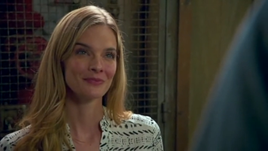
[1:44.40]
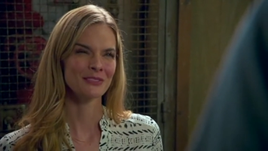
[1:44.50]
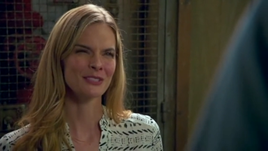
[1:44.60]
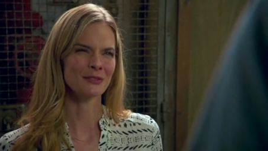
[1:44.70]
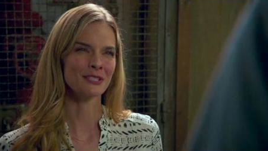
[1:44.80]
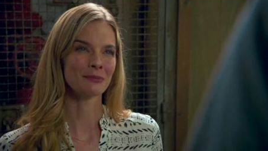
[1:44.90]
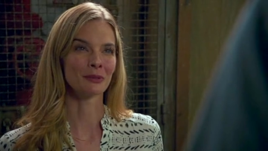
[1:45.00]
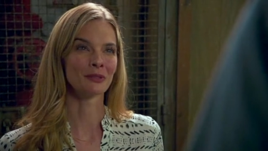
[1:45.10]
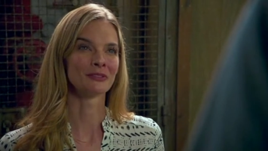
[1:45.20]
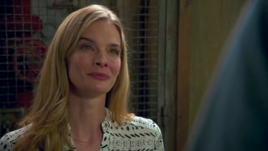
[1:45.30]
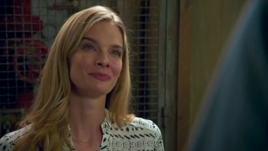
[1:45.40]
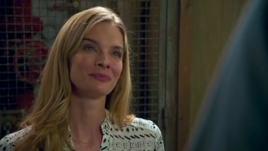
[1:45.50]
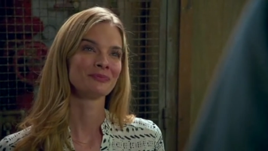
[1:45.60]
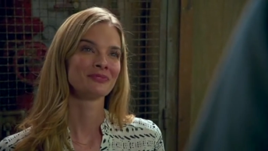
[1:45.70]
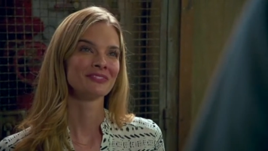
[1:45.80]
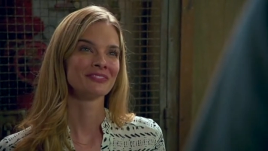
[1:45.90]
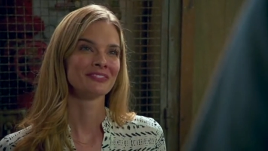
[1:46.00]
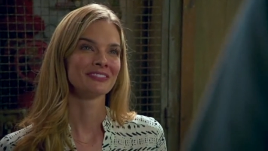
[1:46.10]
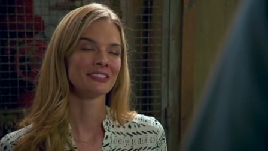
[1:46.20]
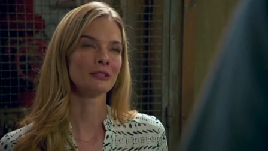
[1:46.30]
so typical.
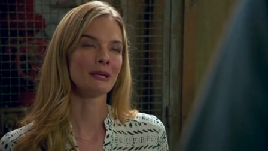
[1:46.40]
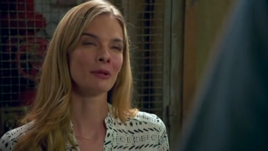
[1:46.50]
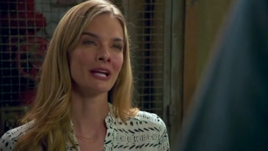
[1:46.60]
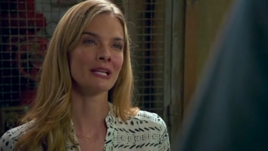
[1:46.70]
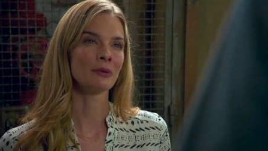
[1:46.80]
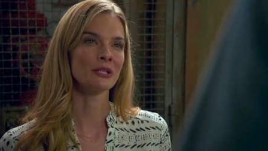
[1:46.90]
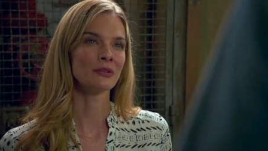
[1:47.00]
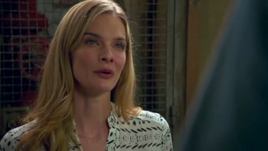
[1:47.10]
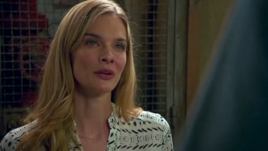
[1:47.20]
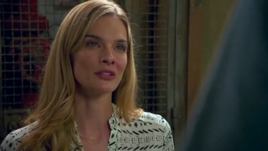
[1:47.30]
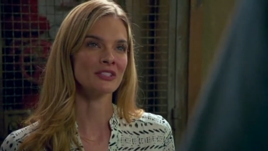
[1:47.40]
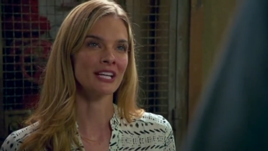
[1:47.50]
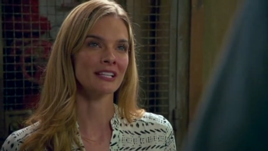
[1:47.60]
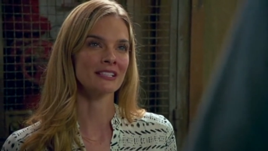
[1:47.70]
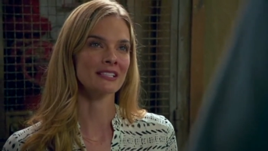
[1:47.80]
You label anyone you don't understand as a